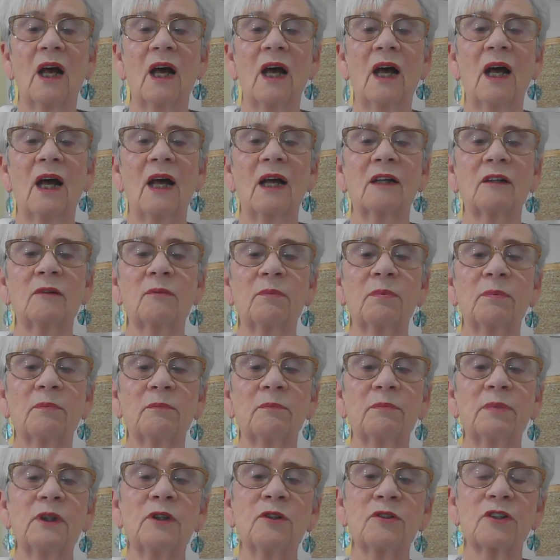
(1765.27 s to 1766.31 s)
And
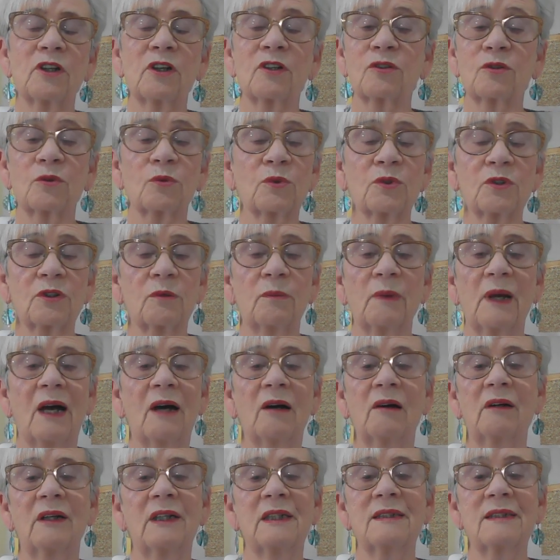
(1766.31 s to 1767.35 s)
Pluto is always
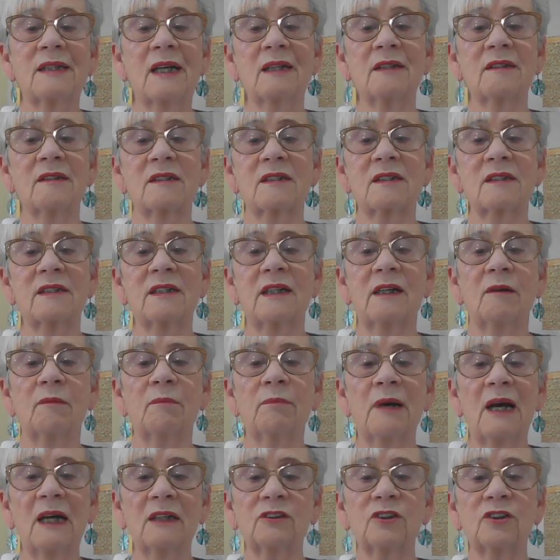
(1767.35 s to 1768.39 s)
about intensity and
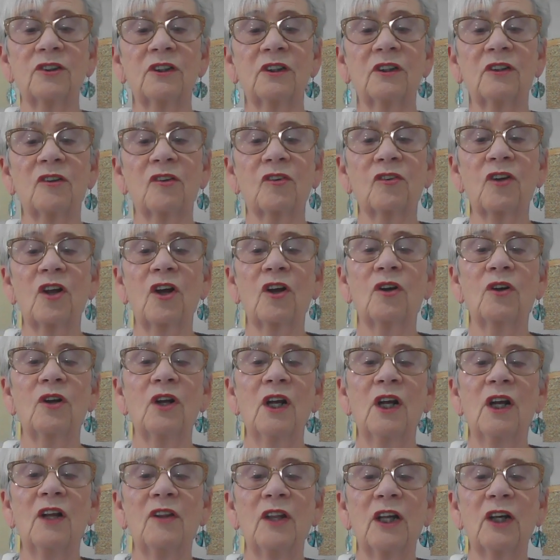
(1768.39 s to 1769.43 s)
passion. So
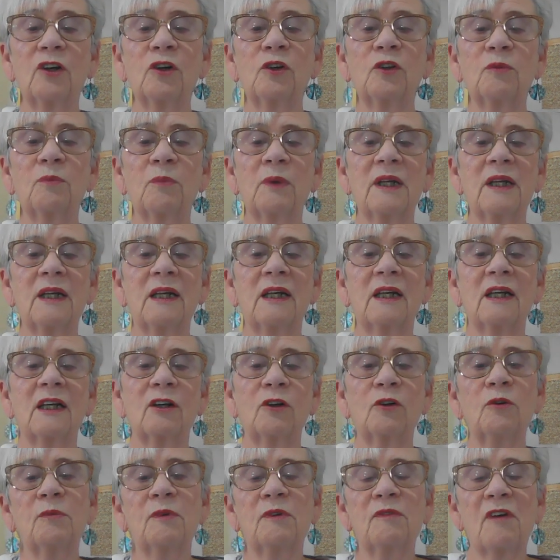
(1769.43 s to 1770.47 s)
it could
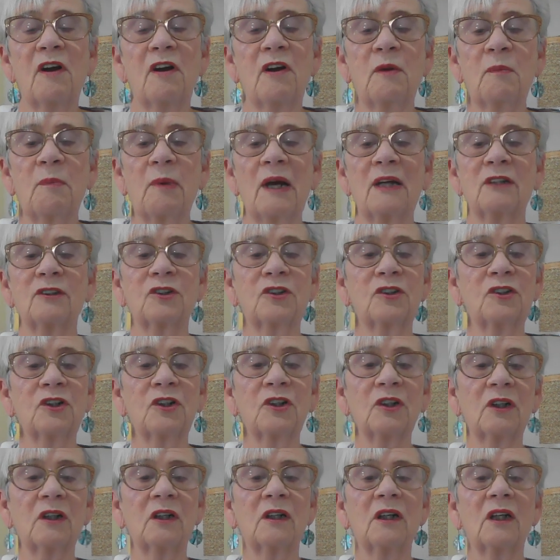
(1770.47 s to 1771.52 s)
be very
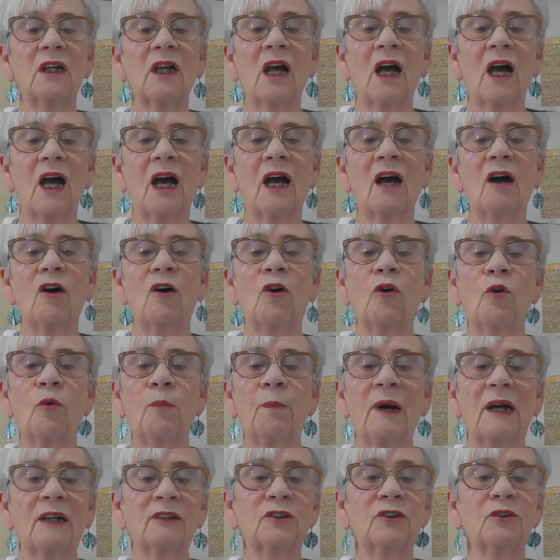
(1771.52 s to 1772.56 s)
passionate, or
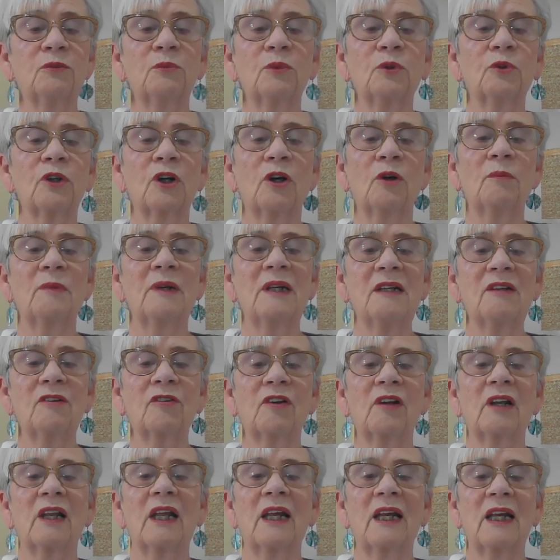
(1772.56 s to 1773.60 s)
passion will come
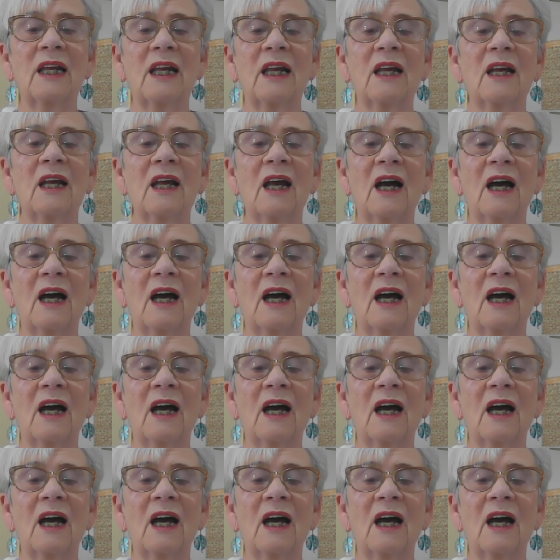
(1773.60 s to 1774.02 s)
easily.